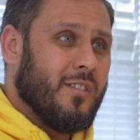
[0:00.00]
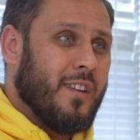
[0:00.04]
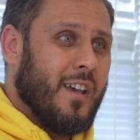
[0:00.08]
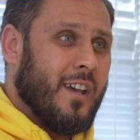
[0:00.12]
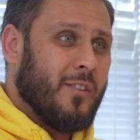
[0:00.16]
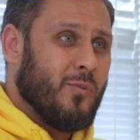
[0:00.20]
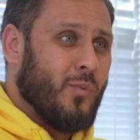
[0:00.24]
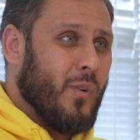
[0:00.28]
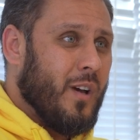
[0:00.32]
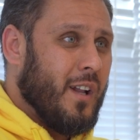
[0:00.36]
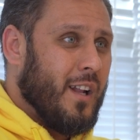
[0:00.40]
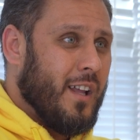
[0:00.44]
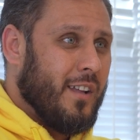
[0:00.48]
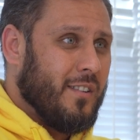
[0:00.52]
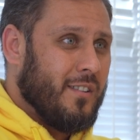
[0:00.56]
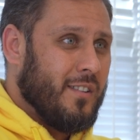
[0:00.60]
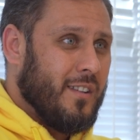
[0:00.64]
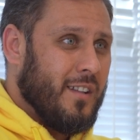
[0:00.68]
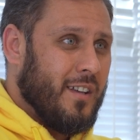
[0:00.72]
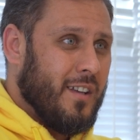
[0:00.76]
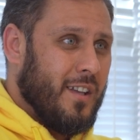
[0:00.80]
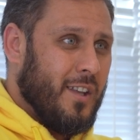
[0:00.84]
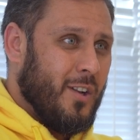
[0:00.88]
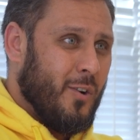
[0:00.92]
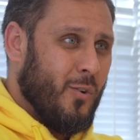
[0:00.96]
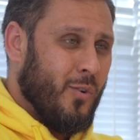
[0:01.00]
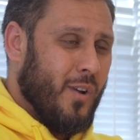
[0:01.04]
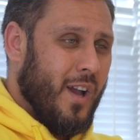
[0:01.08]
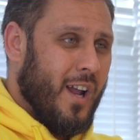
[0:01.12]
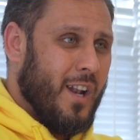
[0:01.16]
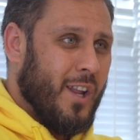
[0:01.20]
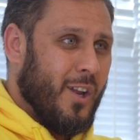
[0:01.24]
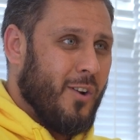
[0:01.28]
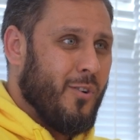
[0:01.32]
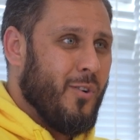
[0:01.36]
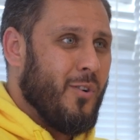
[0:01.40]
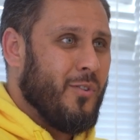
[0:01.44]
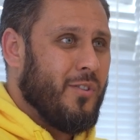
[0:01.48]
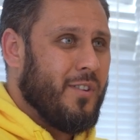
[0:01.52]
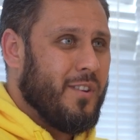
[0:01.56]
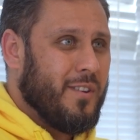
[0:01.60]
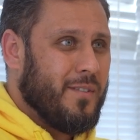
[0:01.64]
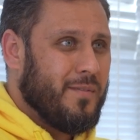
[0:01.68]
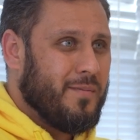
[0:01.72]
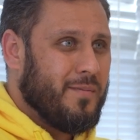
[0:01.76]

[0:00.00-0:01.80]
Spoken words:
as well as organic growth.